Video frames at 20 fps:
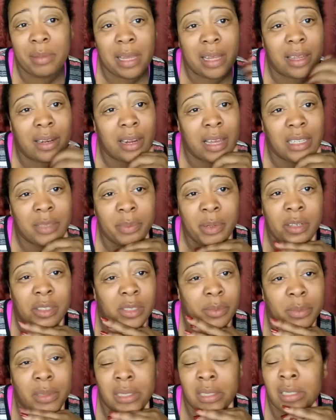like a nice
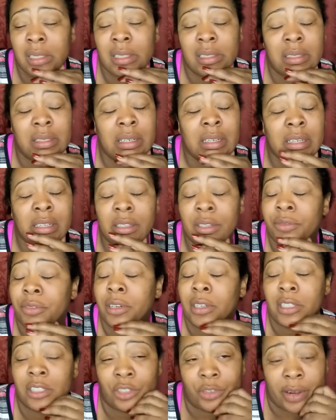person, but he is
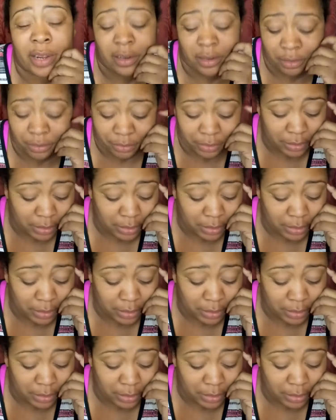unfucking attractive.